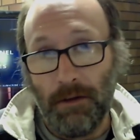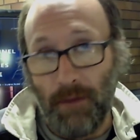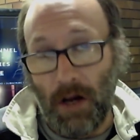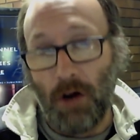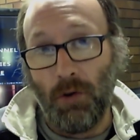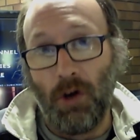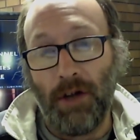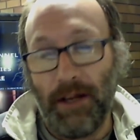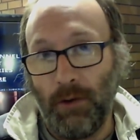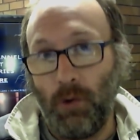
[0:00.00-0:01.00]
the whole
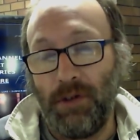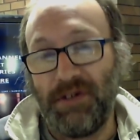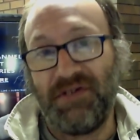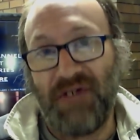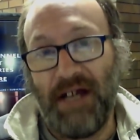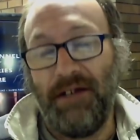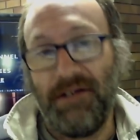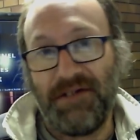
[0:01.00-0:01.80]
lot, and look at the state of the